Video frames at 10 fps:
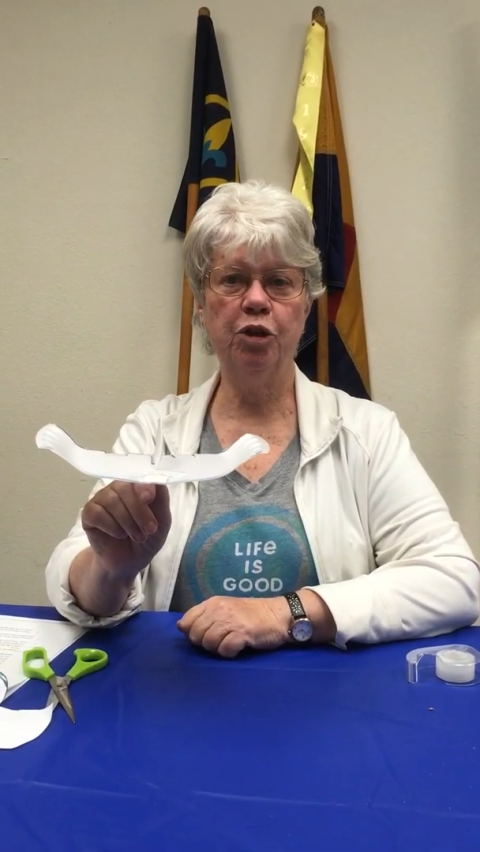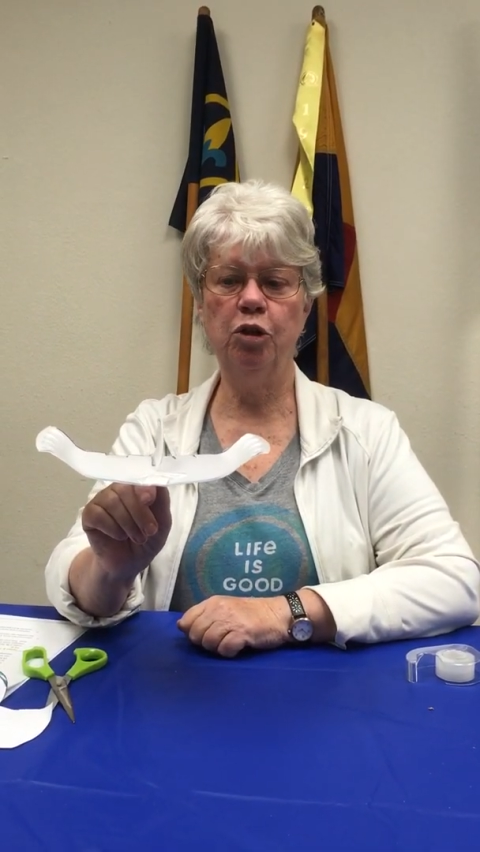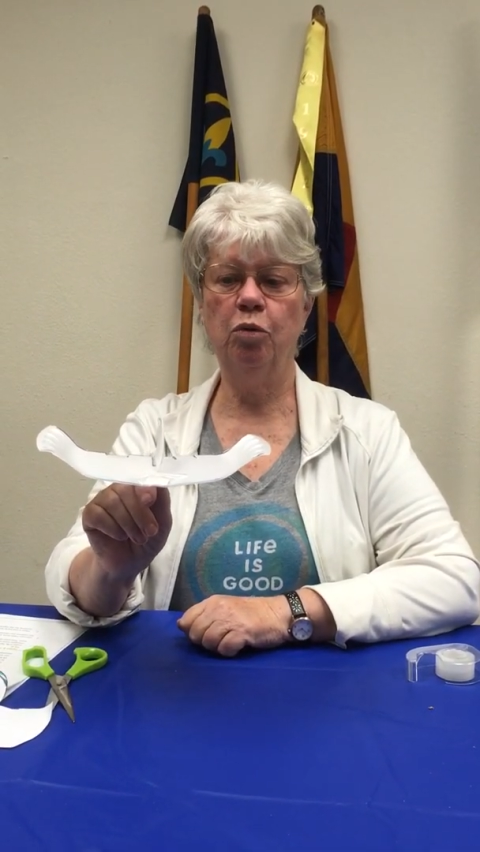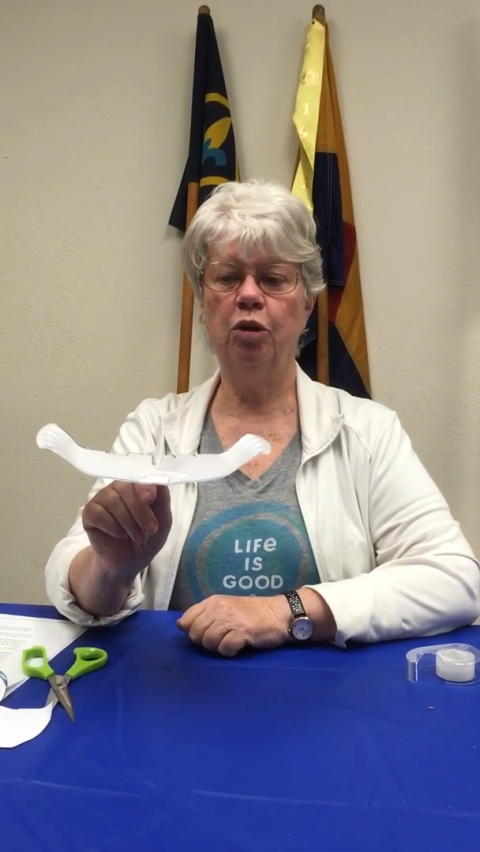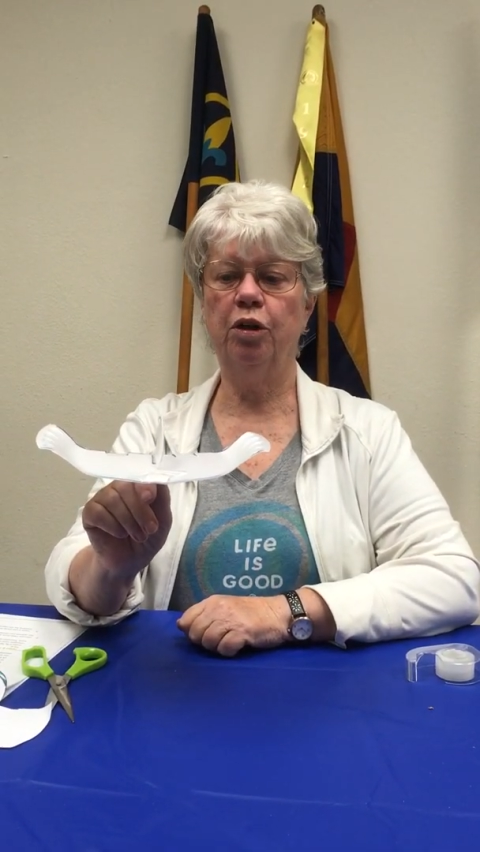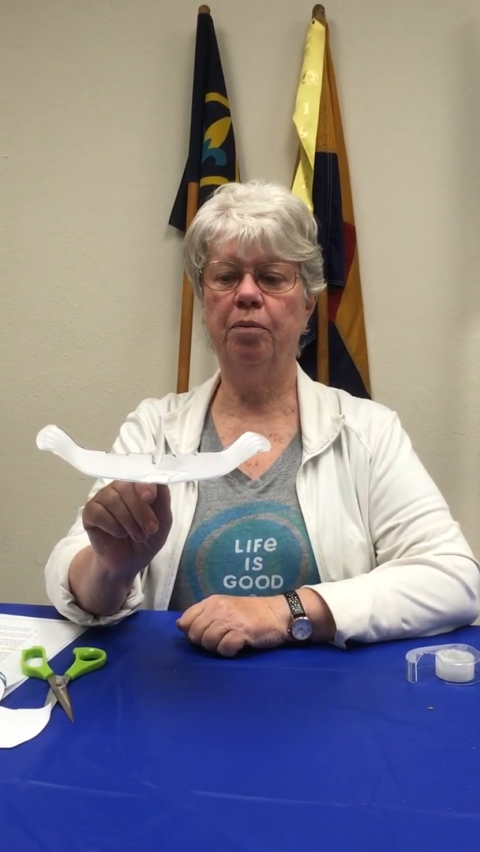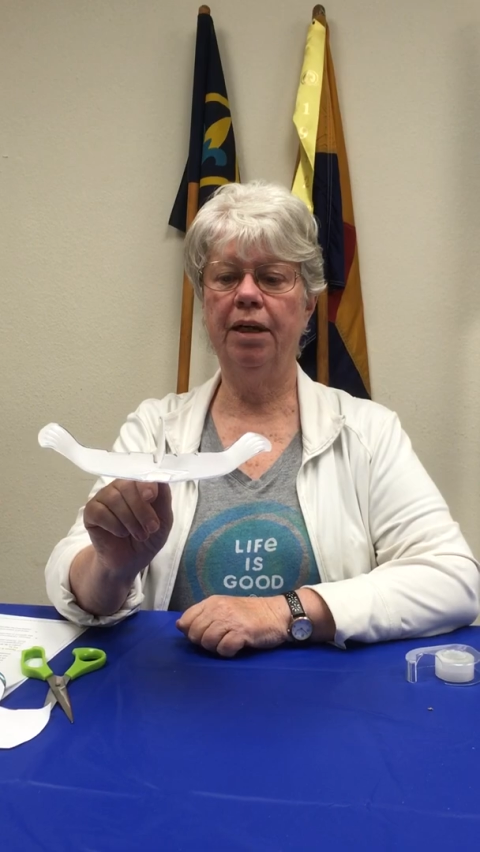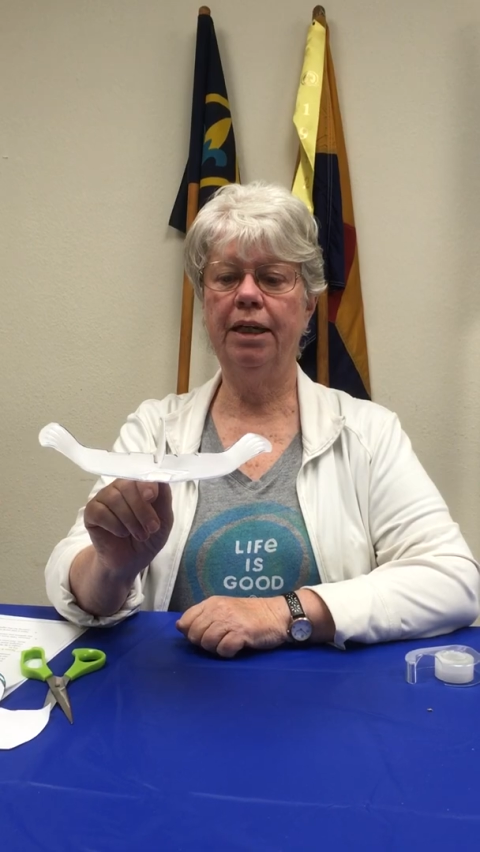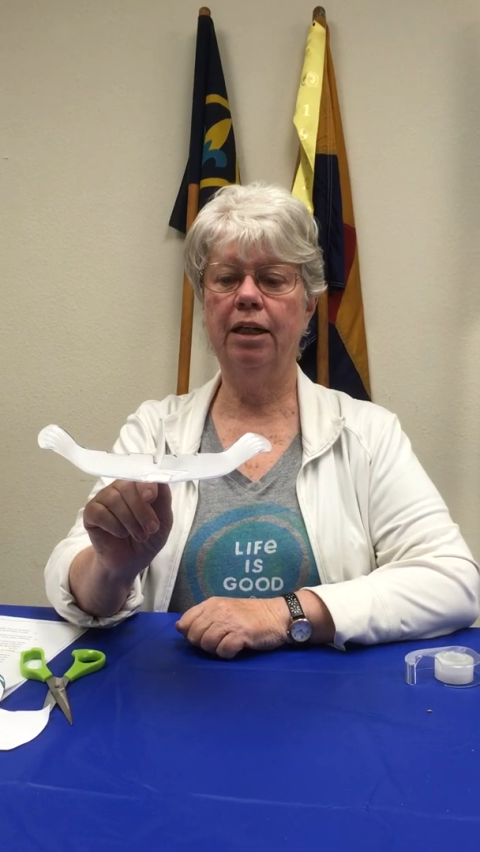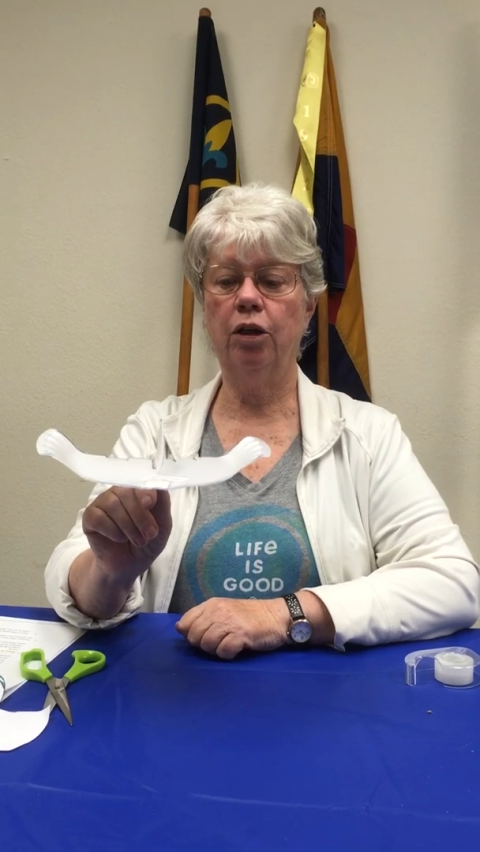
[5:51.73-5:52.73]
you were in
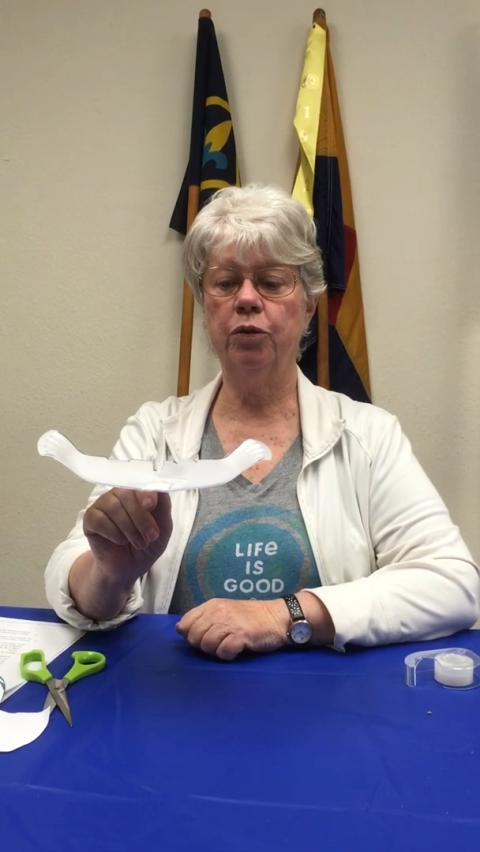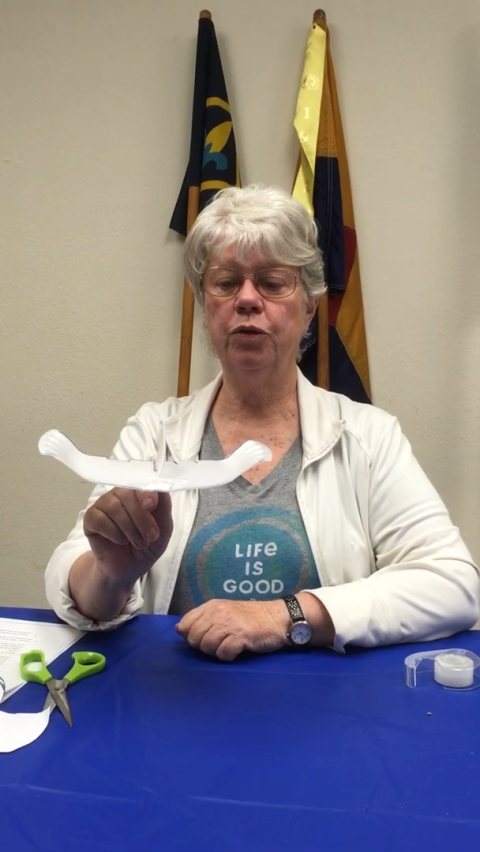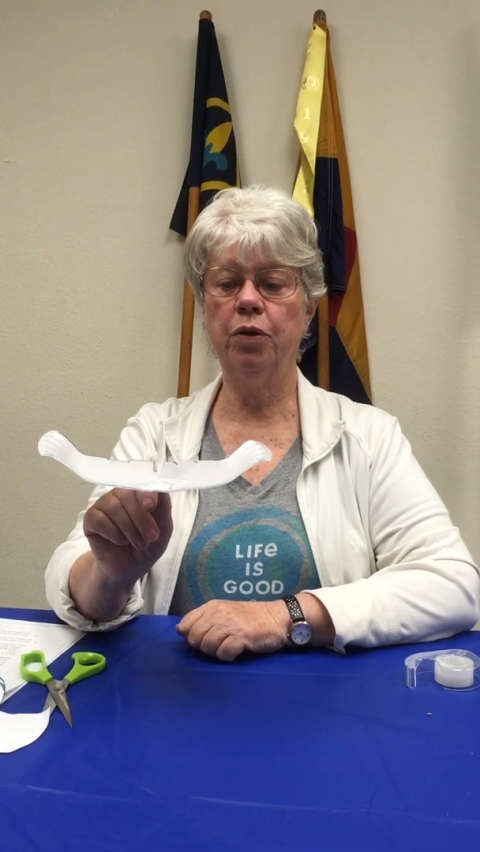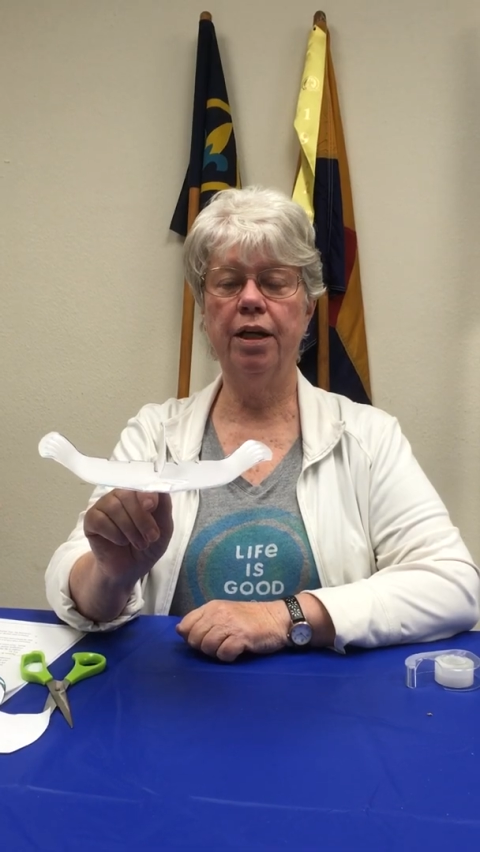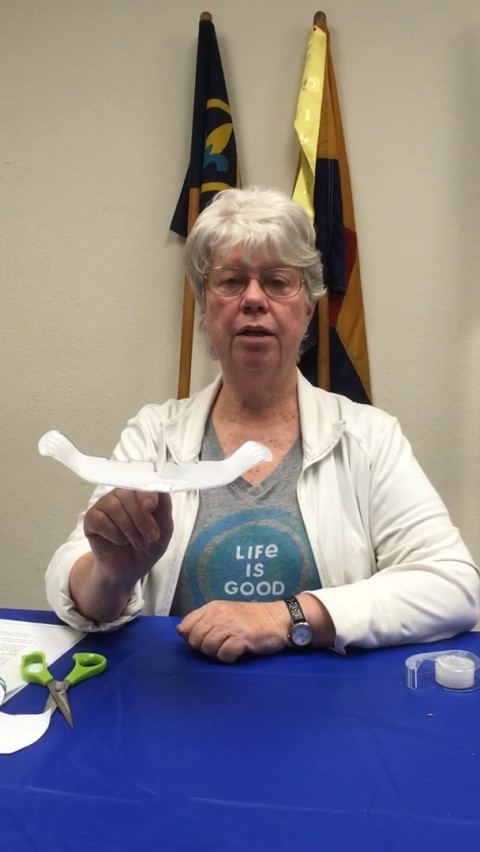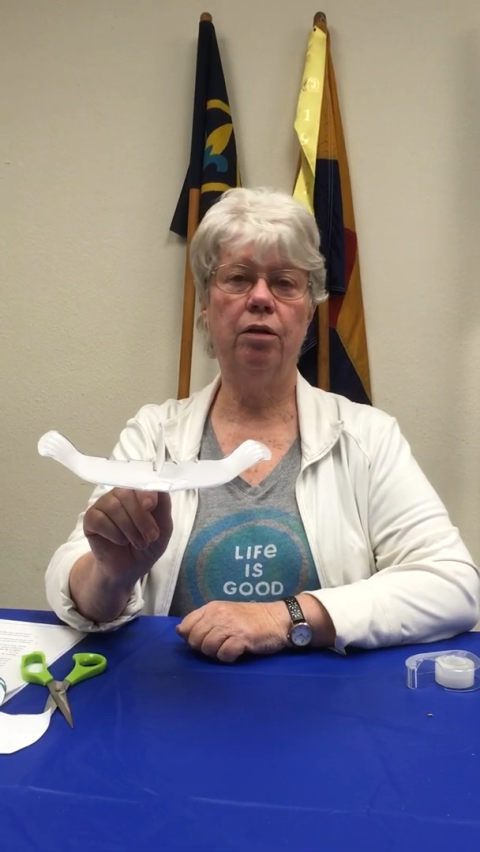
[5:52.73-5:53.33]
making it go straight,